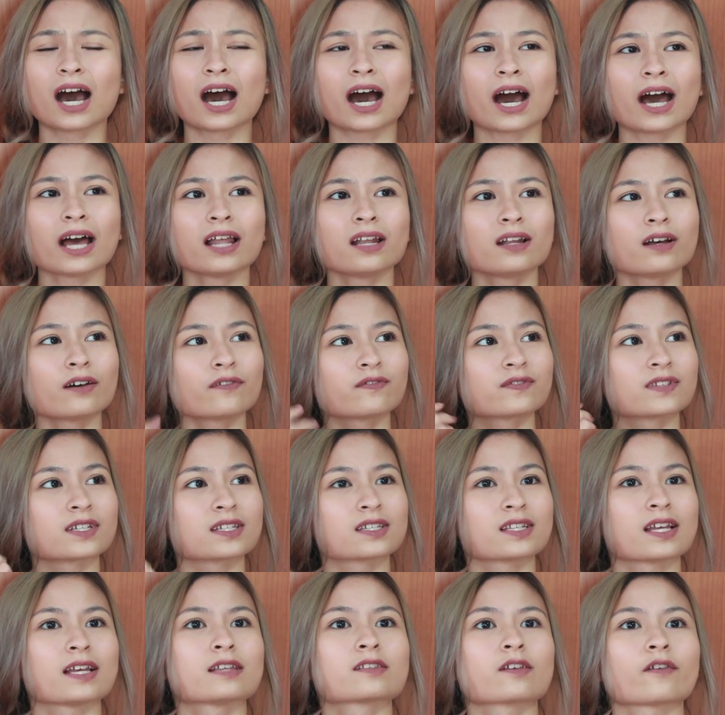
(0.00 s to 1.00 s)
I love the
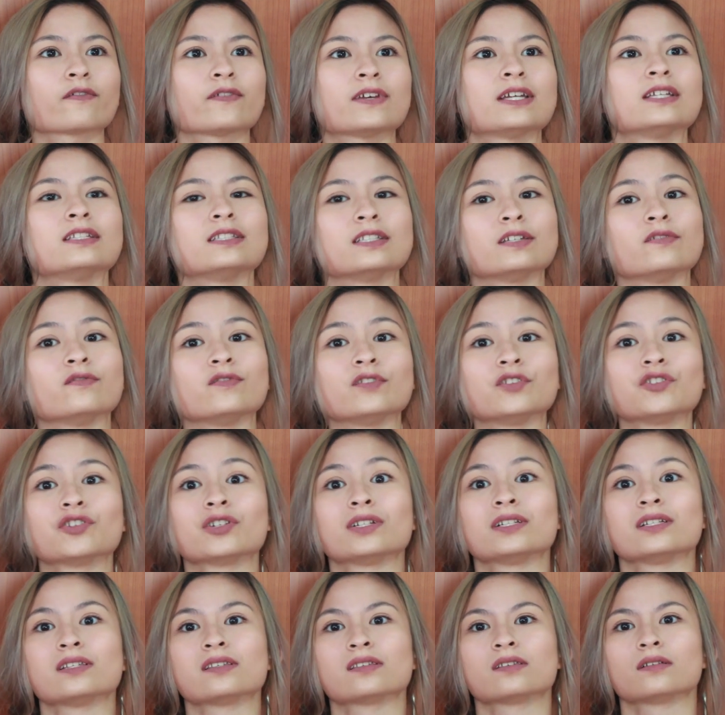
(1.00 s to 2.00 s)
sense of
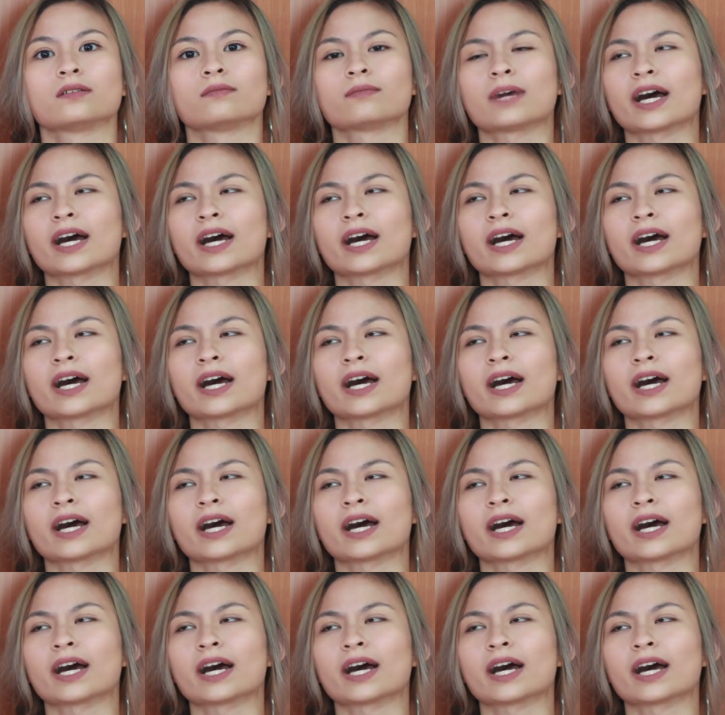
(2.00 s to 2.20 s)
individualism.